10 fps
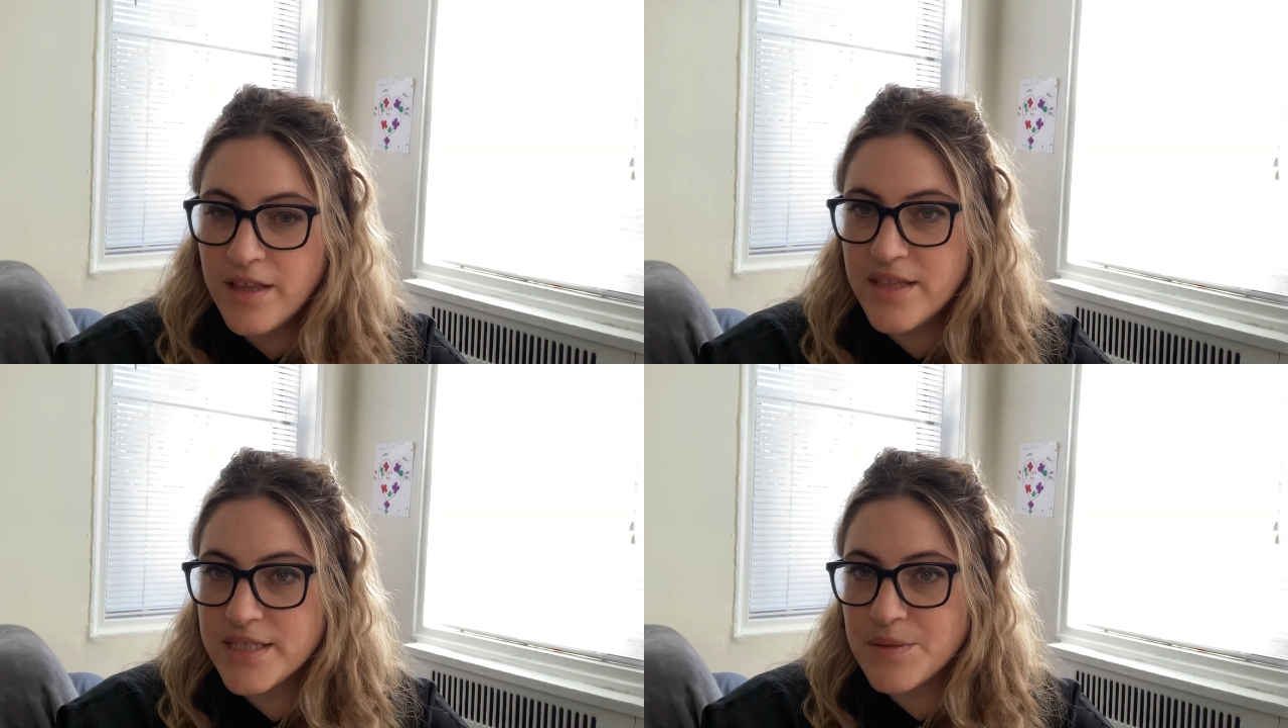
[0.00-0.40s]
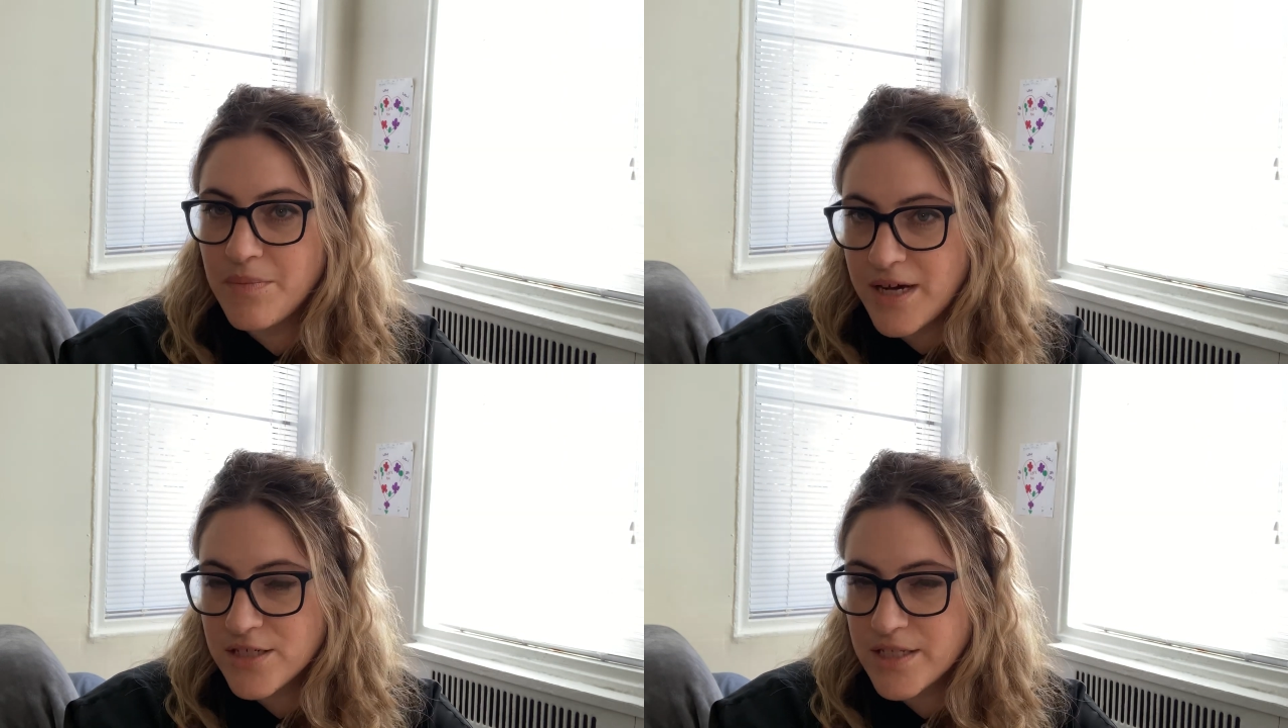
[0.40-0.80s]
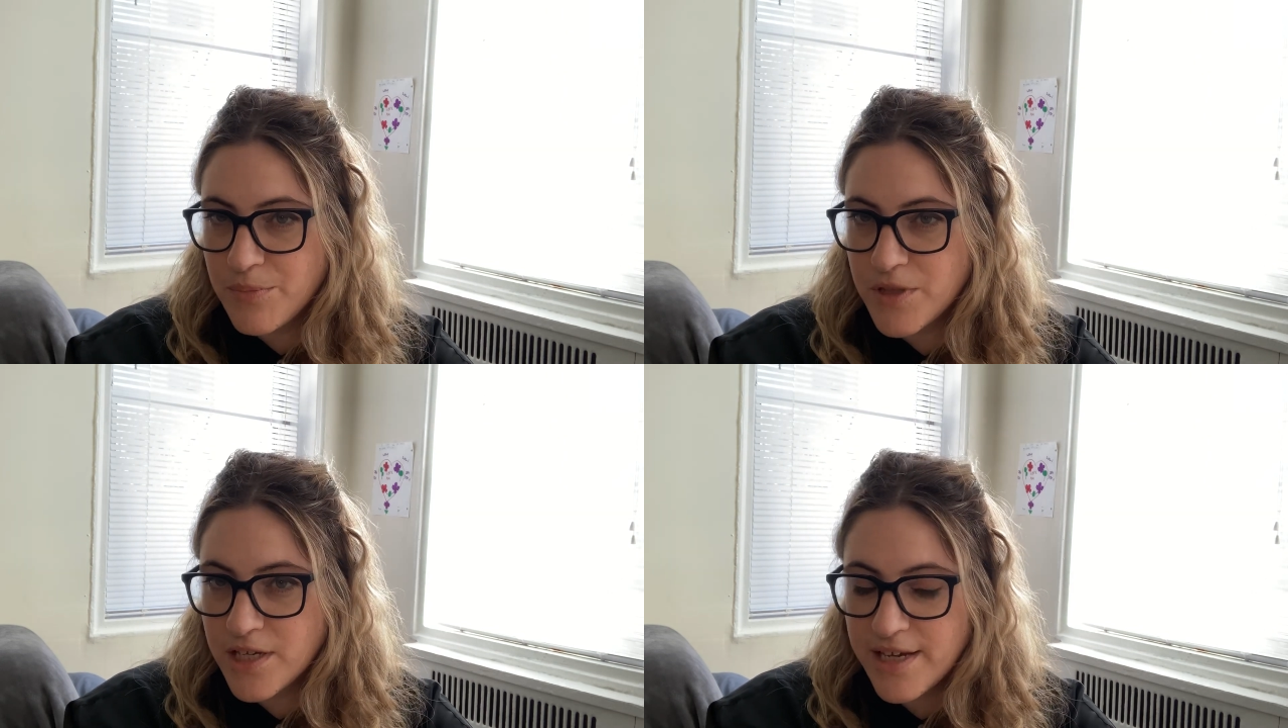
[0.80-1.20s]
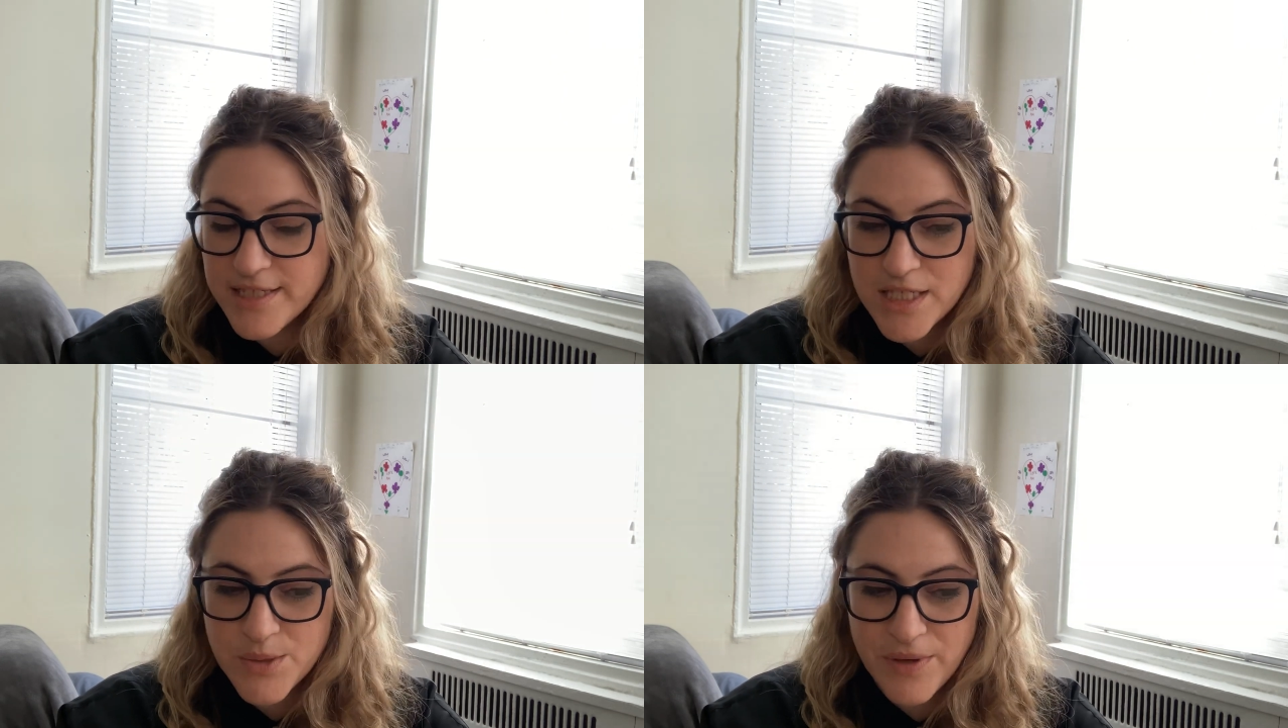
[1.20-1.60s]
This matches up with the
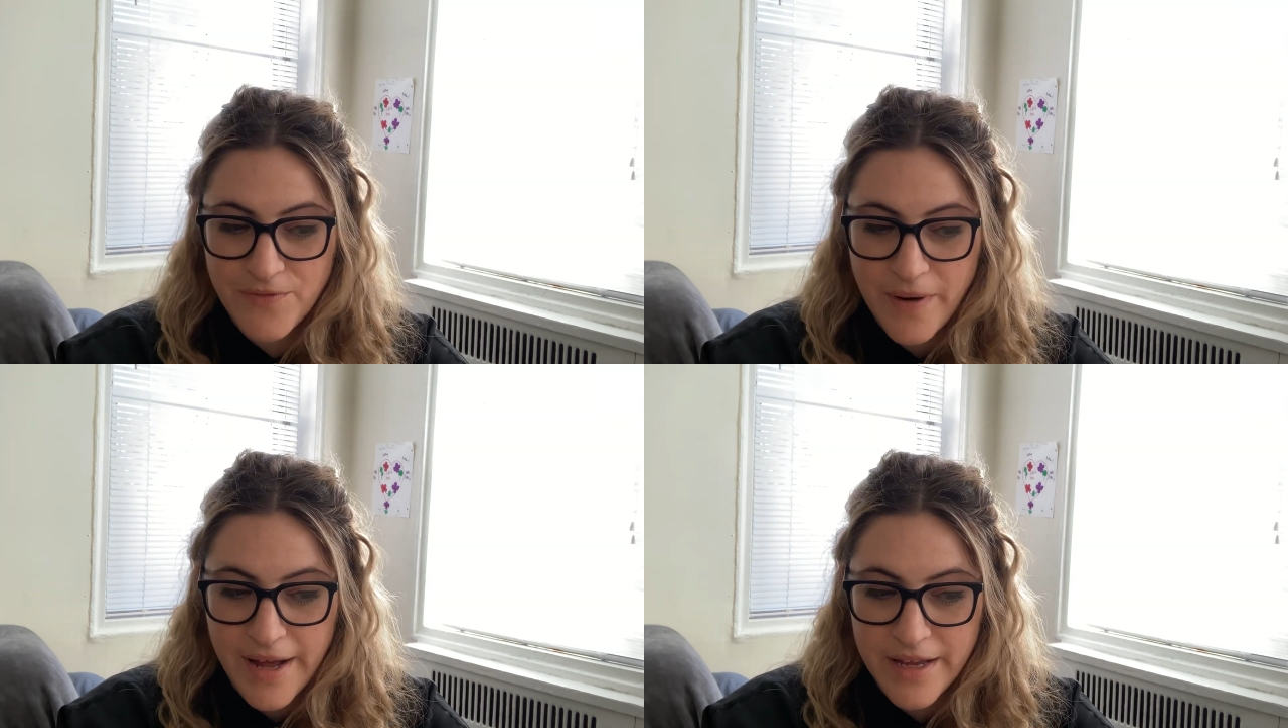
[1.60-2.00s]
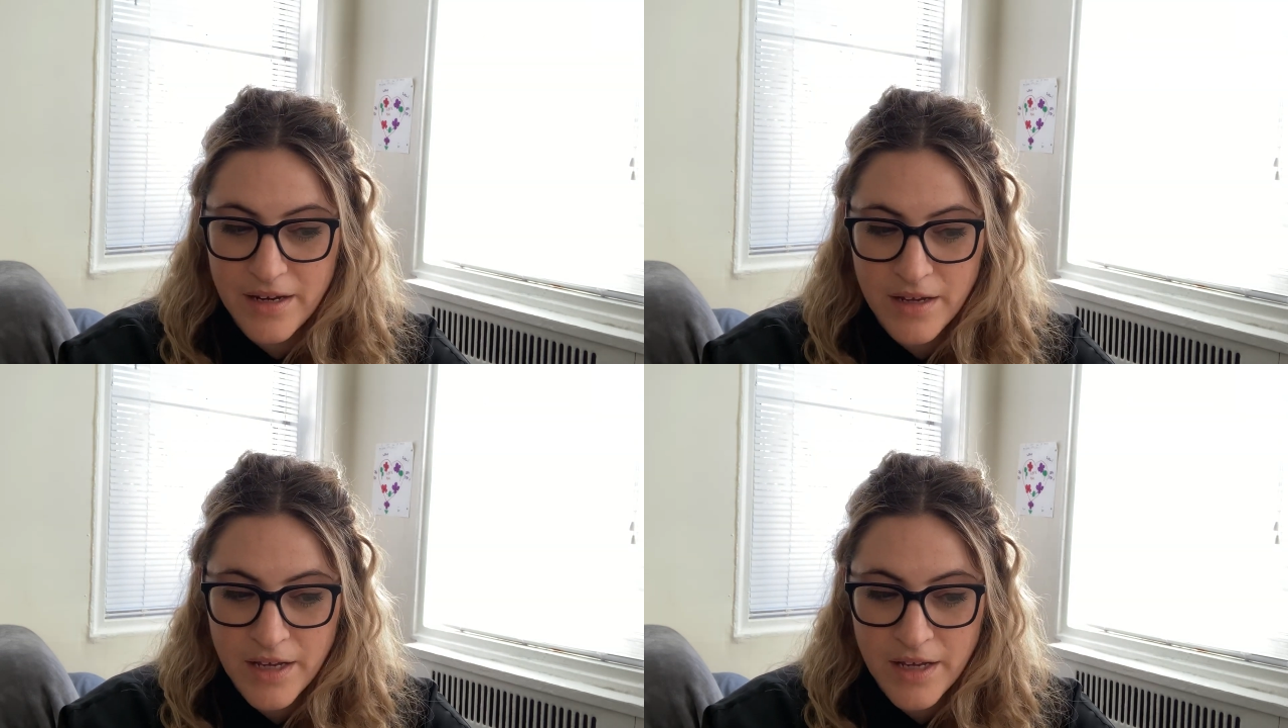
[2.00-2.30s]
cases we've read.